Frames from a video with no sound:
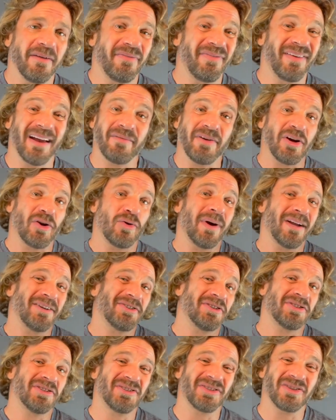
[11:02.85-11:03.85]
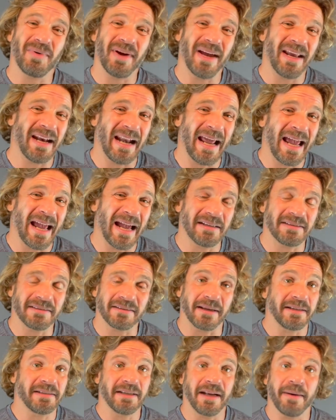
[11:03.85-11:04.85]
If you have any questions, just go ahead and ask.
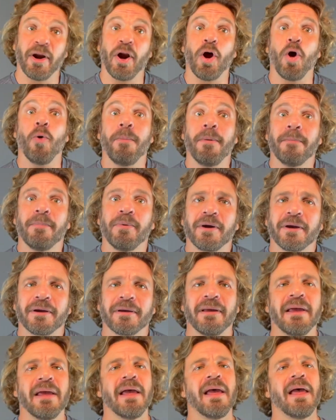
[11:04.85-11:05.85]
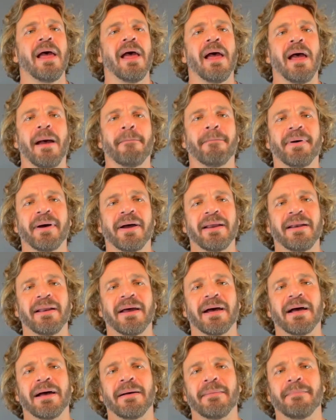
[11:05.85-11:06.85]
Like I said, I'm an open book. But,
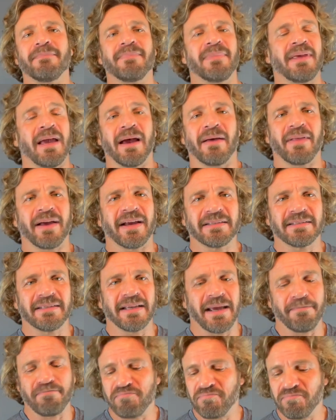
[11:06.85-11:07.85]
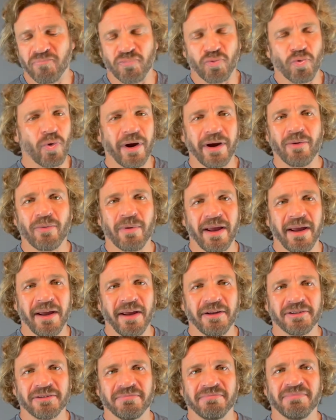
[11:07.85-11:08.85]
yeah, like I said, roid
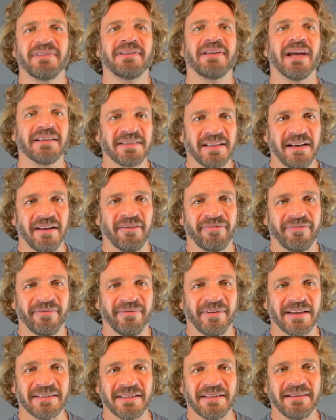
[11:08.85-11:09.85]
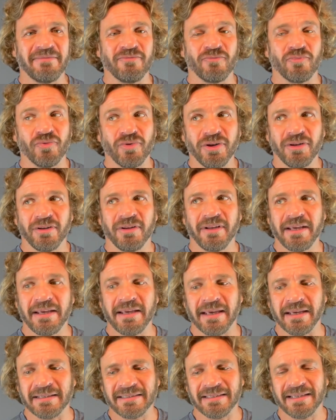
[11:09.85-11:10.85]
rage doesn't
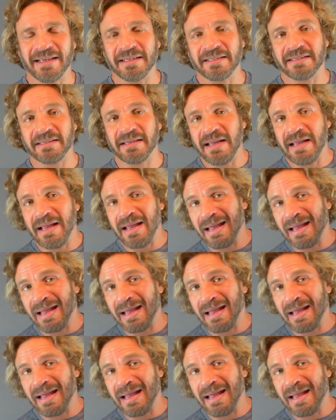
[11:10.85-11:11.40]
really exist.